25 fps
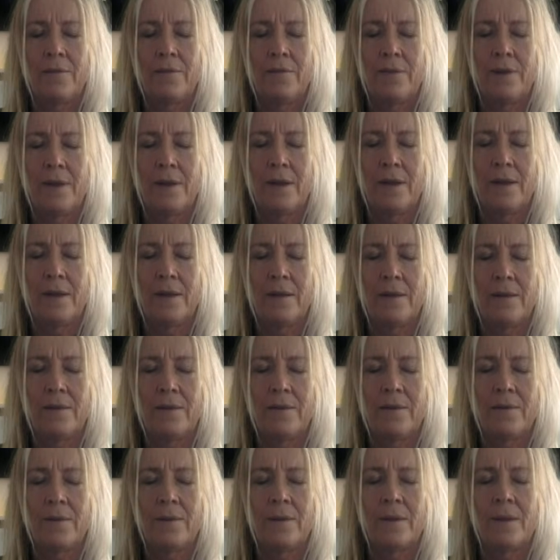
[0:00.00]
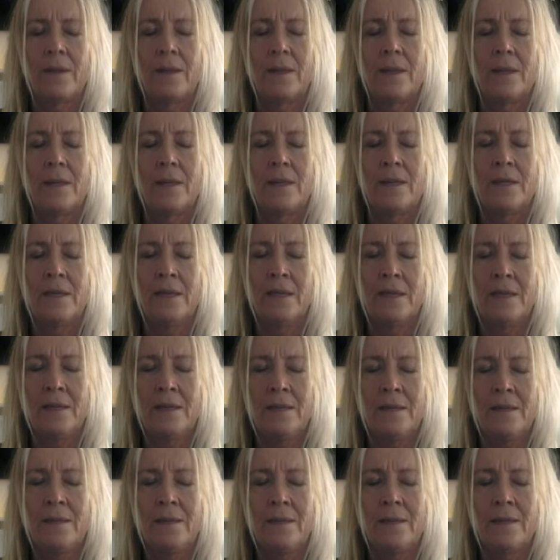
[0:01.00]
5, and
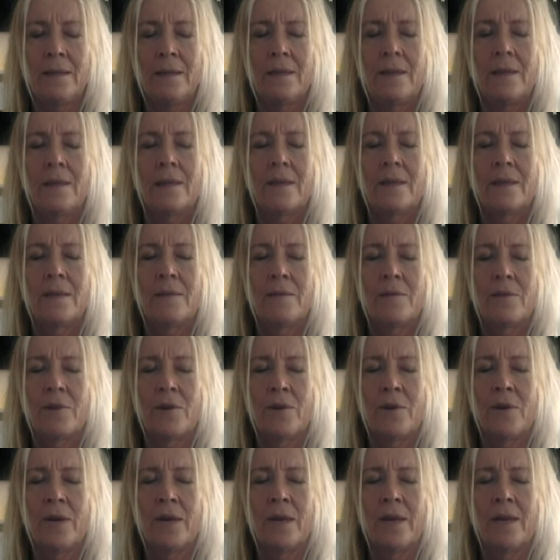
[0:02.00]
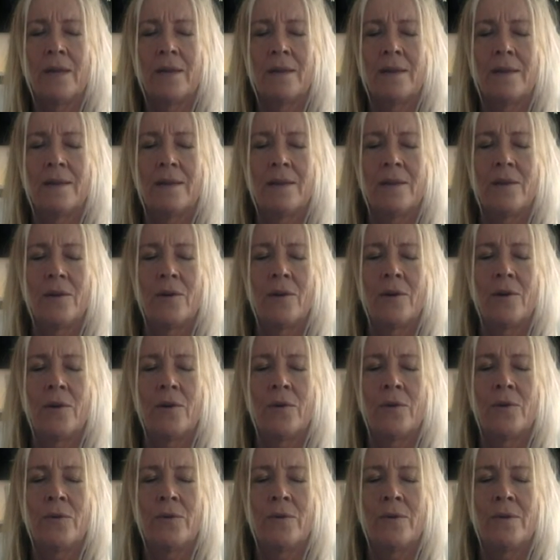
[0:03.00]
in. Keep going, your
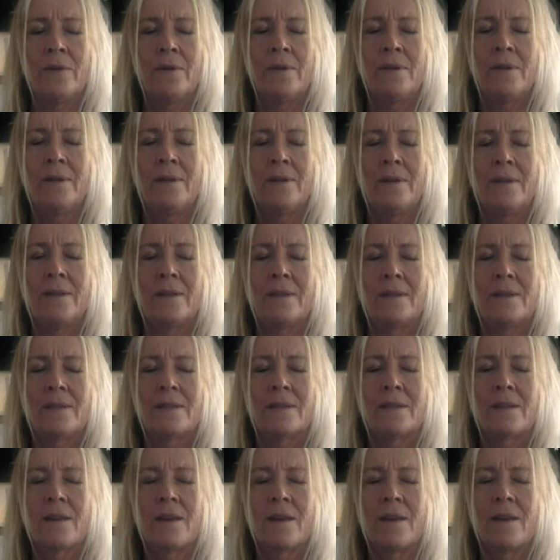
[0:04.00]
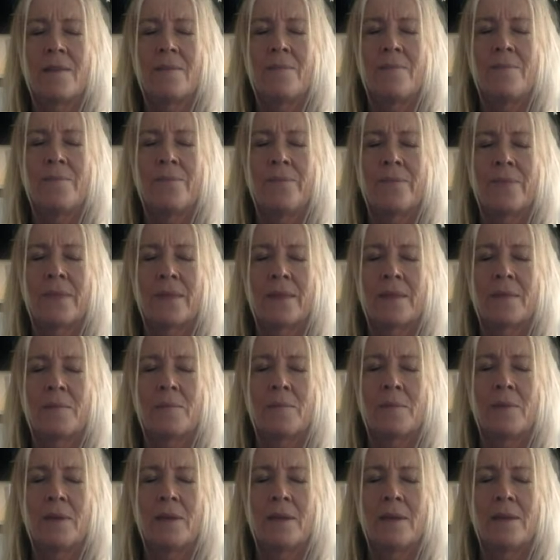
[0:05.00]
own time and
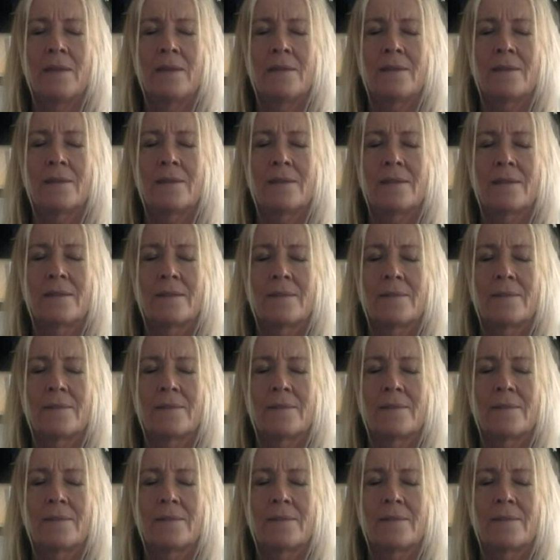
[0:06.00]
pace.